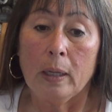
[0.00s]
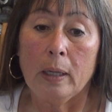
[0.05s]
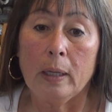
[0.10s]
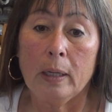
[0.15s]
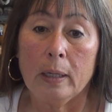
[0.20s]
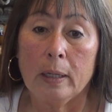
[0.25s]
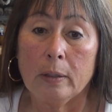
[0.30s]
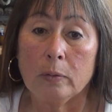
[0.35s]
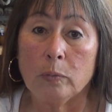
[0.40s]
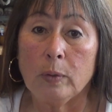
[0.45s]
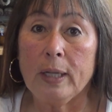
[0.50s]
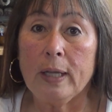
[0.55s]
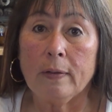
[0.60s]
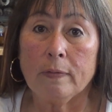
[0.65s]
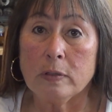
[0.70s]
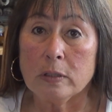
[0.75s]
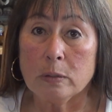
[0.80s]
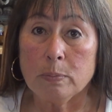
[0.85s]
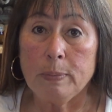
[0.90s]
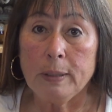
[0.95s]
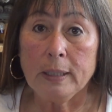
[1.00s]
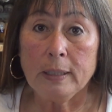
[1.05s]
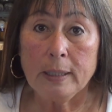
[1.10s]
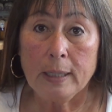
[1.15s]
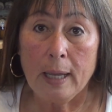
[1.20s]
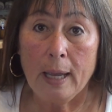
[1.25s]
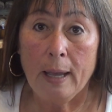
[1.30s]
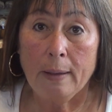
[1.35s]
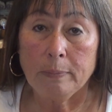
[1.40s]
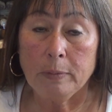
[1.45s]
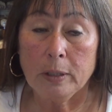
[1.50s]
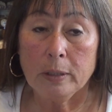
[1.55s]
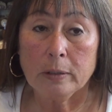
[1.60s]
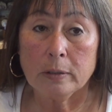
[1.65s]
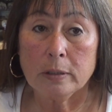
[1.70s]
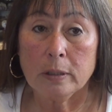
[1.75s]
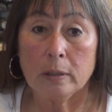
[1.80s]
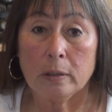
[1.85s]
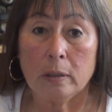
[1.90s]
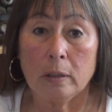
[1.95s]
And we have this big
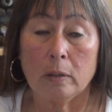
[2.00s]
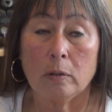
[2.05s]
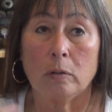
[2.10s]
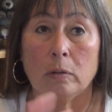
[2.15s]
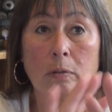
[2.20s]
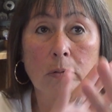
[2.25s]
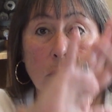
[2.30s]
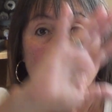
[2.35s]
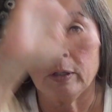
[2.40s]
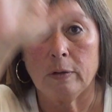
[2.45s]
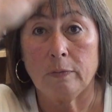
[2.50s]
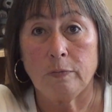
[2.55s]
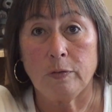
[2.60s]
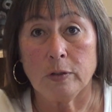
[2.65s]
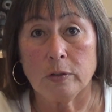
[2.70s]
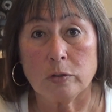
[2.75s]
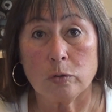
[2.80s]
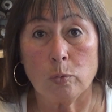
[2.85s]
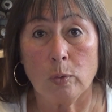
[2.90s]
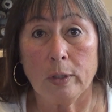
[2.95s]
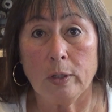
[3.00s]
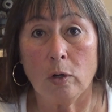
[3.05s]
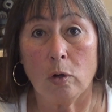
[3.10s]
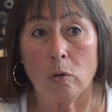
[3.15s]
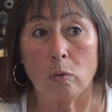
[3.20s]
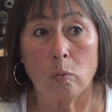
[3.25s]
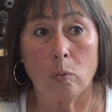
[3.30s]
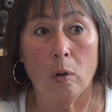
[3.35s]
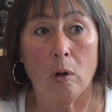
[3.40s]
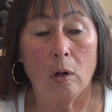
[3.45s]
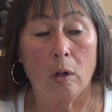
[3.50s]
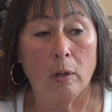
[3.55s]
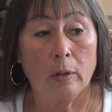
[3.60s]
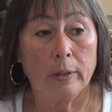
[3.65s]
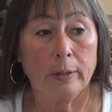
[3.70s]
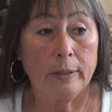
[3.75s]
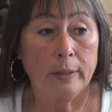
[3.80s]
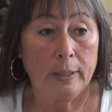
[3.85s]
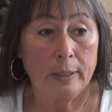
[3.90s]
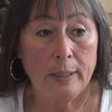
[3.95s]
cabinet that fills one whole
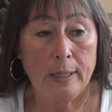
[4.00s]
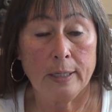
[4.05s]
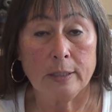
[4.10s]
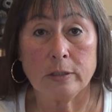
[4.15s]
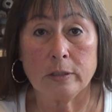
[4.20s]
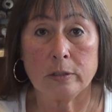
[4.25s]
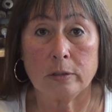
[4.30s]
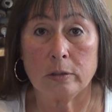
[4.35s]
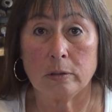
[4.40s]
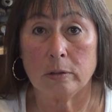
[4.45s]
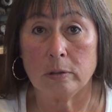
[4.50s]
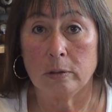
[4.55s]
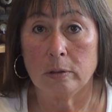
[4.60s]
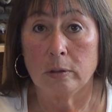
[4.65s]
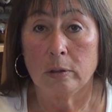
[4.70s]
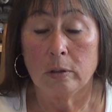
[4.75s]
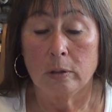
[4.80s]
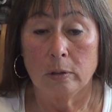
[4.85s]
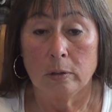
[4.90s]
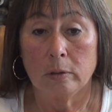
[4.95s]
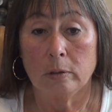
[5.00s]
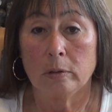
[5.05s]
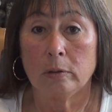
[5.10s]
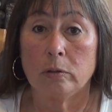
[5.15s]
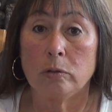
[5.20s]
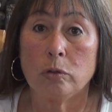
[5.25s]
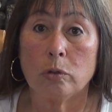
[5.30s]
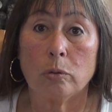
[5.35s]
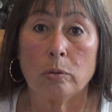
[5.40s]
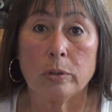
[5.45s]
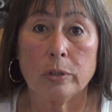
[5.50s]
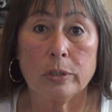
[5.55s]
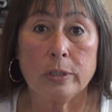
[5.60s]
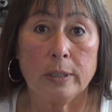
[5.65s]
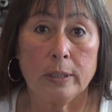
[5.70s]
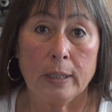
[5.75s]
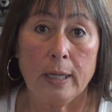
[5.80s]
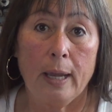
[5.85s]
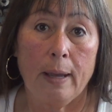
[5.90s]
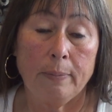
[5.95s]
wall, and it has drawers
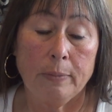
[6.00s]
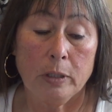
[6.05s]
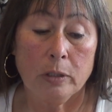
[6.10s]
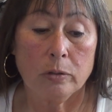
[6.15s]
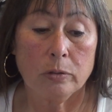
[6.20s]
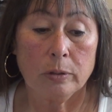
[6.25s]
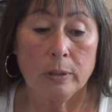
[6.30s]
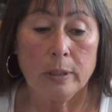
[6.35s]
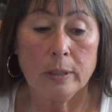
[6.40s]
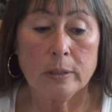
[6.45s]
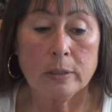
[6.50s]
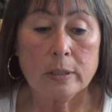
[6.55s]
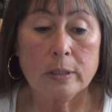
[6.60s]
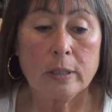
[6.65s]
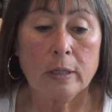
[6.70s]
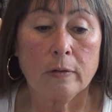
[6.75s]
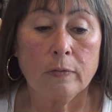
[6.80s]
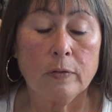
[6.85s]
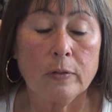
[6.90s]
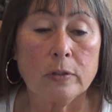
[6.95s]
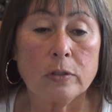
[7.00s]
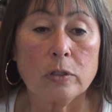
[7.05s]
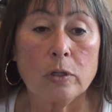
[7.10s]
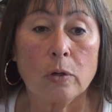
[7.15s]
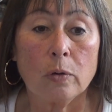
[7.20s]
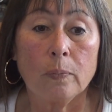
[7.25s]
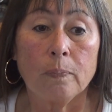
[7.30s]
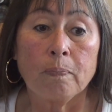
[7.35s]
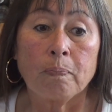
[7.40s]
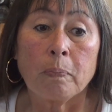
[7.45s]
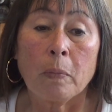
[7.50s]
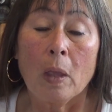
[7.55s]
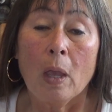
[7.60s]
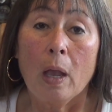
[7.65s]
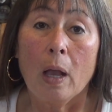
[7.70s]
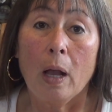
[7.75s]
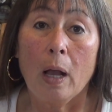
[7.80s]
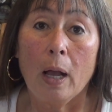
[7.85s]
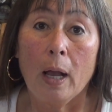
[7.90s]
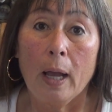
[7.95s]
and cabinetry and stuff. And so
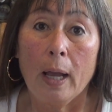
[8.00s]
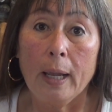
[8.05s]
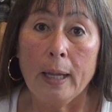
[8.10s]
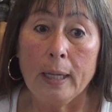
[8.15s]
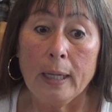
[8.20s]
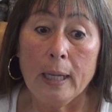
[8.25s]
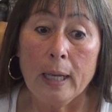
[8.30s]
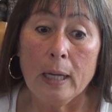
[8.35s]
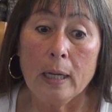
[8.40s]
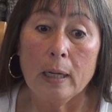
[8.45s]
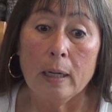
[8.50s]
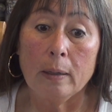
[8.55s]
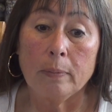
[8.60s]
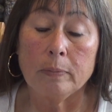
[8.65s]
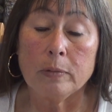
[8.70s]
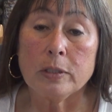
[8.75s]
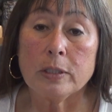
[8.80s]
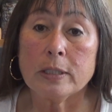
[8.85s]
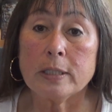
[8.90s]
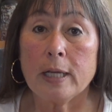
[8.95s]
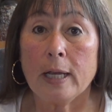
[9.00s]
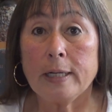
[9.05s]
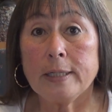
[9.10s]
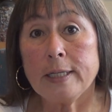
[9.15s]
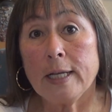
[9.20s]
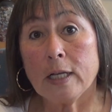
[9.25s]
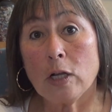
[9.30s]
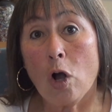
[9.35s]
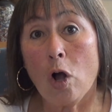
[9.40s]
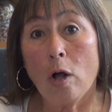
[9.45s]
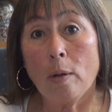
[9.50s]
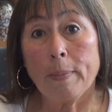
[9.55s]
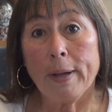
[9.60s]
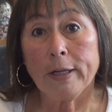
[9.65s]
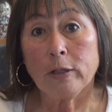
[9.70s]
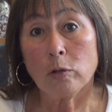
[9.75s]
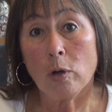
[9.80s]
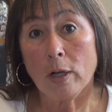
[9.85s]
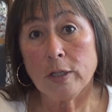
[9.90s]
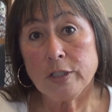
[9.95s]
I decided to take all
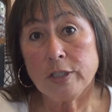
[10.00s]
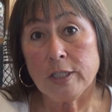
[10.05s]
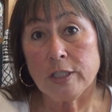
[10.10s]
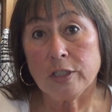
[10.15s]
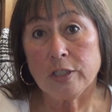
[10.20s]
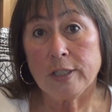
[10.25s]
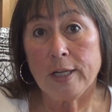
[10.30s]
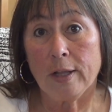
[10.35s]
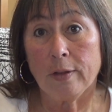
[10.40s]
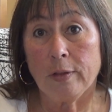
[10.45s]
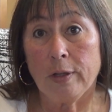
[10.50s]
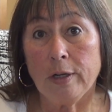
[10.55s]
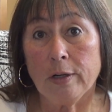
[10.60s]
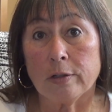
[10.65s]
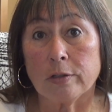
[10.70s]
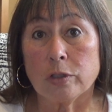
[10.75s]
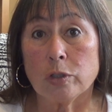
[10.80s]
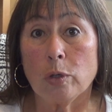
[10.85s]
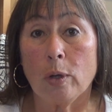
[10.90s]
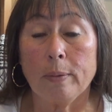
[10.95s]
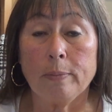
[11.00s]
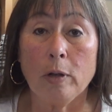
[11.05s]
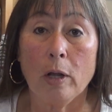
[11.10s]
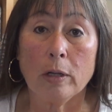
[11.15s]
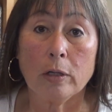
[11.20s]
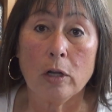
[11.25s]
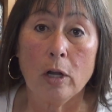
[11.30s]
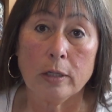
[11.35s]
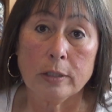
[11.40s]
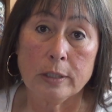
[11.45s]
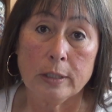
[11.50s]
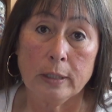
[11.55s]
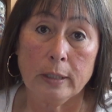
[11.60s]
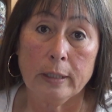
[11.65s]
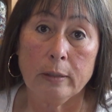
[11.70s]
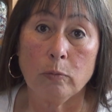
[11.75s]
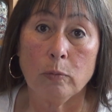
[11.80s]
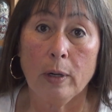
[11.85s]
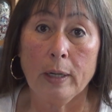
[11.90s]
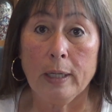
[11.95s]
my cross-stitch down there, so I'm not
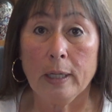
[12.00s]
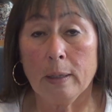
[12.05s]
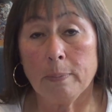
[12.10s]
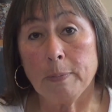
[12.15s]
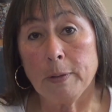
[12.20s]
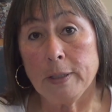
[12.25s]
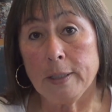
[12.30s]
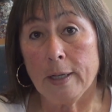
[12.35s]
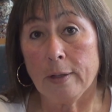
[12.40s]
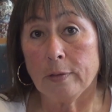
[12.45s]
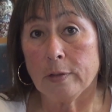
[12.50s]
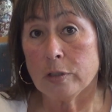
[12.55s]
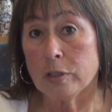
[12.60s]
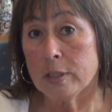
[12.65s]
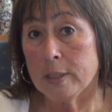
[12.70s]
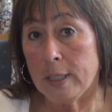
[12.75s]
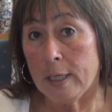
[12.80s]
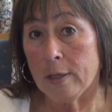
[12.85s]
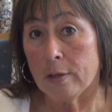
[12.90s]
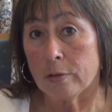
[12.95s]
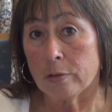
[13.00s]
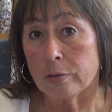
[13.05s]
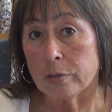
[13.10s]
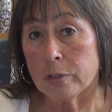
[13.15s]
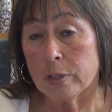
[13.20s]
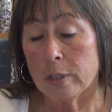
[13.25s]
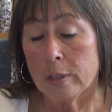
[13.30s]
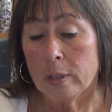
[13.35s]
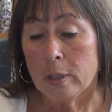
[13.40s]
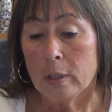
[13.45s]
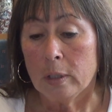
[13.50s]
constantly running up and down the stairs